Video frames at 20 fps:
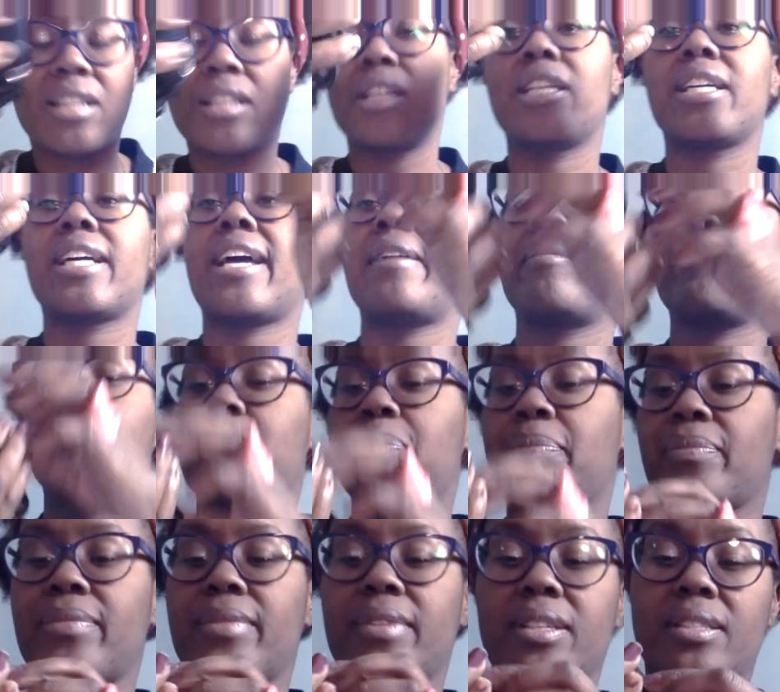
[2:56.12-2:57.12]
Okay,
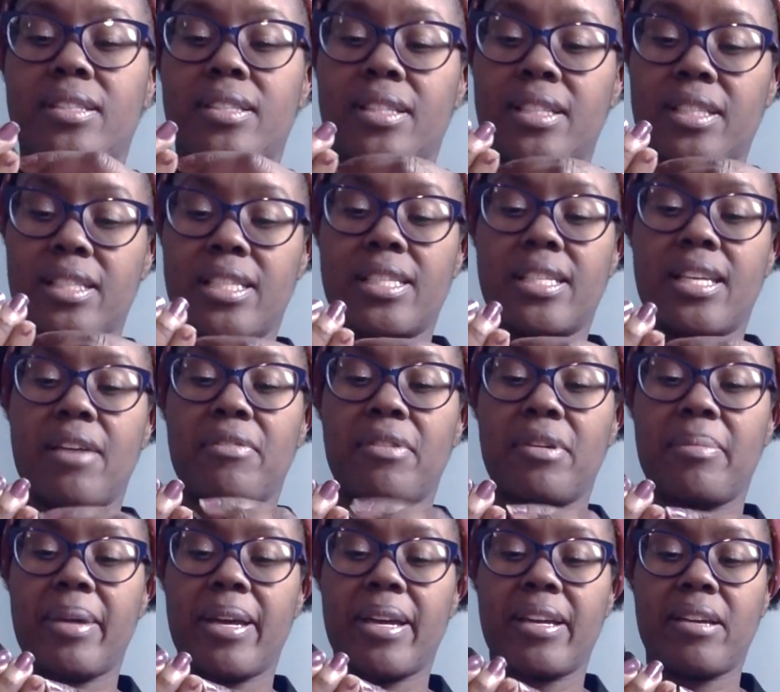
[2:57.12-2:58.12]
so let's just cover
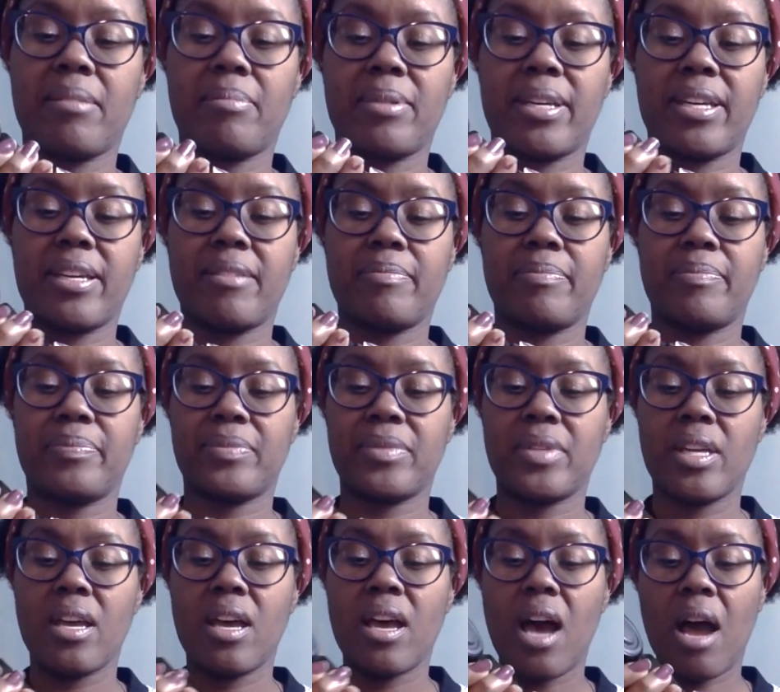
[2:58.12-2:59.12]
it back up again.
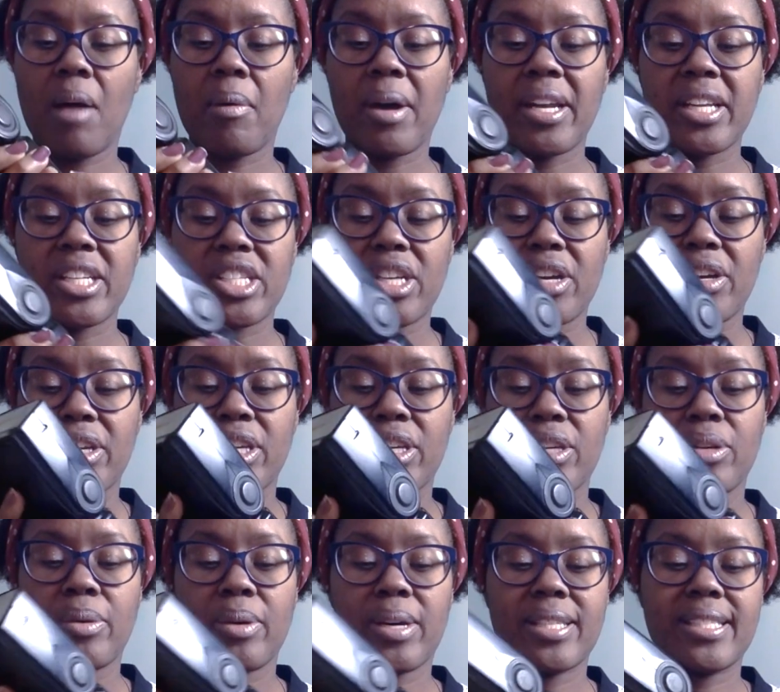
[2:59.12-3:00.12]
I want to show
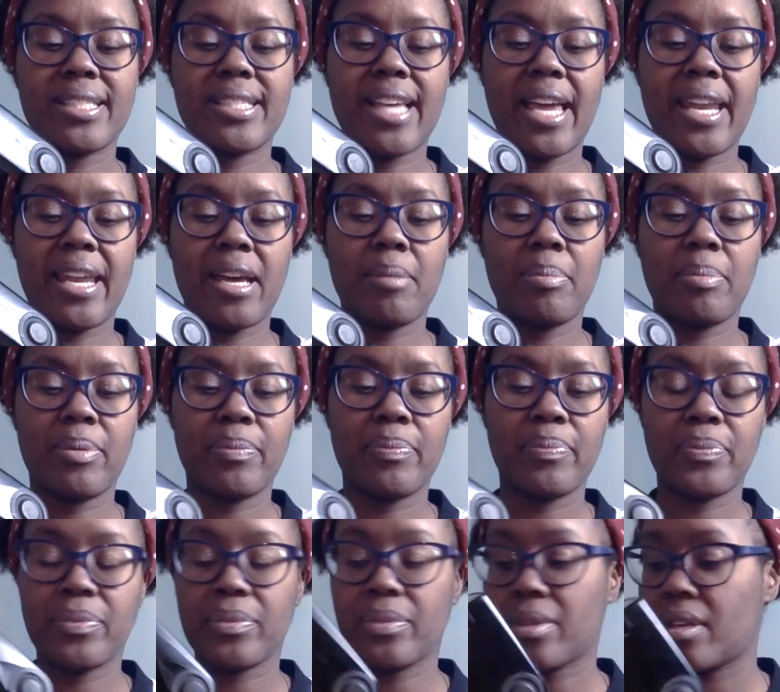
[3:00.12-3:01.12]
you a setup
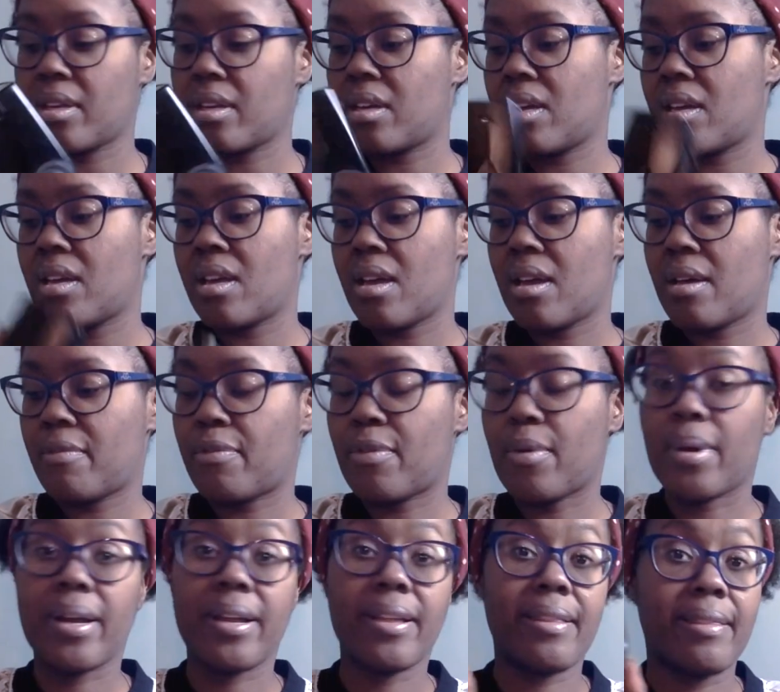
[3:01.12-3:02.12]

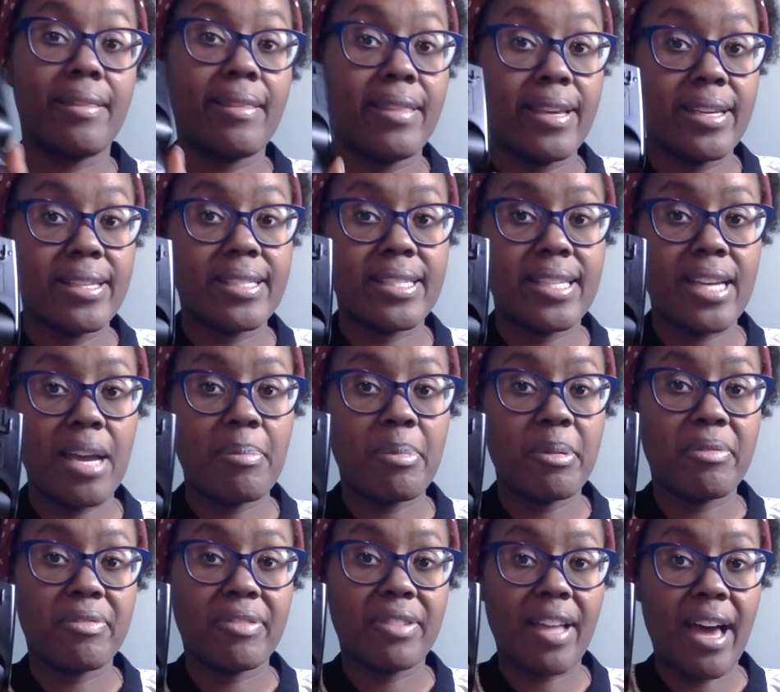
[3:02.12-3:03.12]
for this type
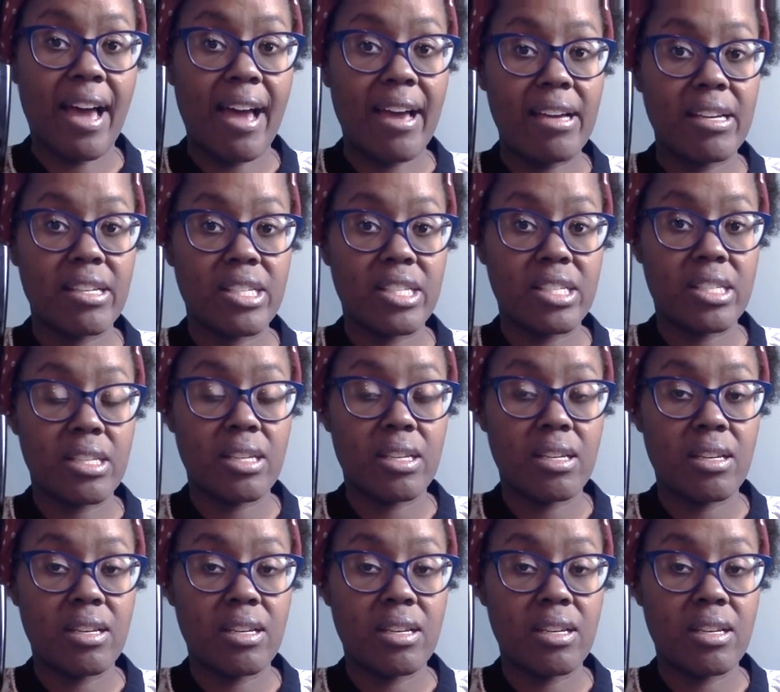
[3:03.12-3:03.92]
of flash,